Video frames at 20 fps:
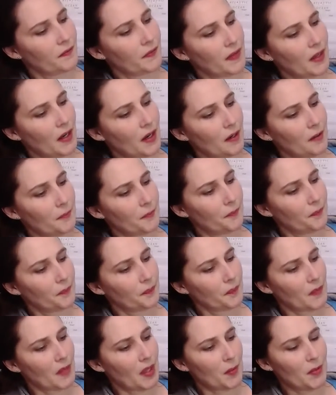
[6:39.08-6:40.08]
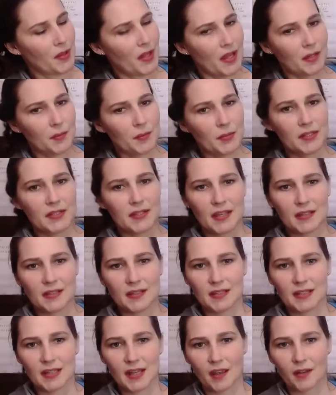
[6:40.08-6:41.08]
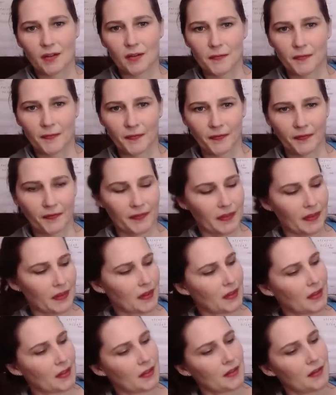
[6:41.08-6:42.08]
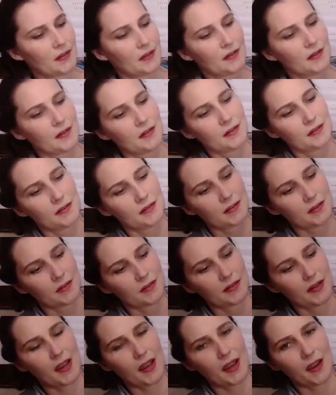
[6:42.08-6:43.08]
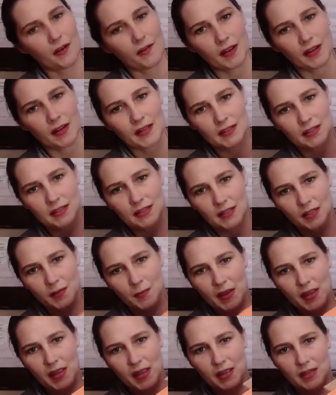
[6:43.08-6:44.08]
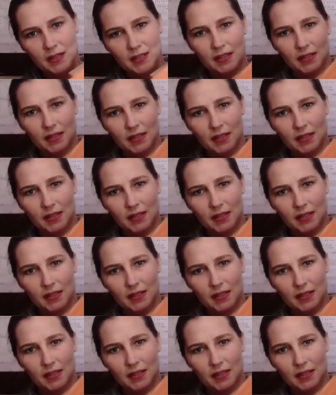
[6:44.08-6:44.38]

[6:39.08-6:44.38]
There, my platypus has a tail. So now I can stick my hand in